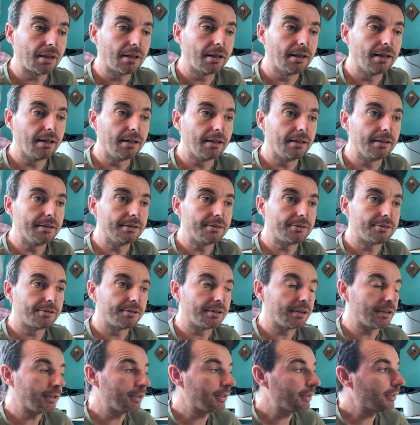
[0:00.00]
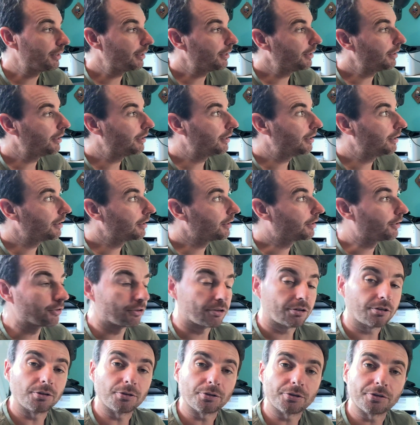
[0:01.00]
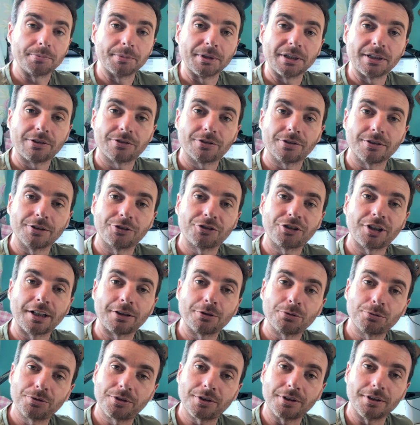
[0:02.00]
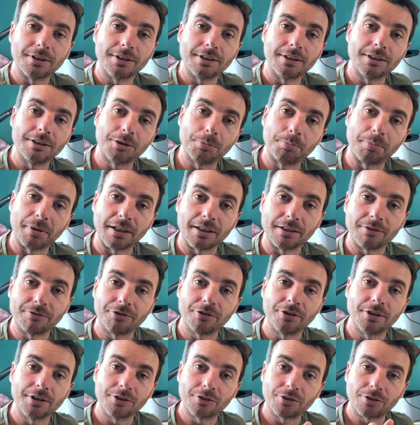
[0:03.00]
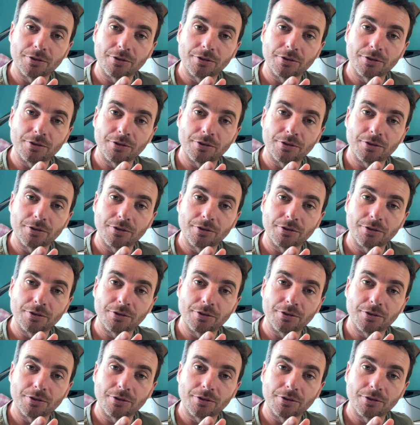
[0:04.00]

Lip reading: It's going to cost me, so the channel's going to need to pay for it.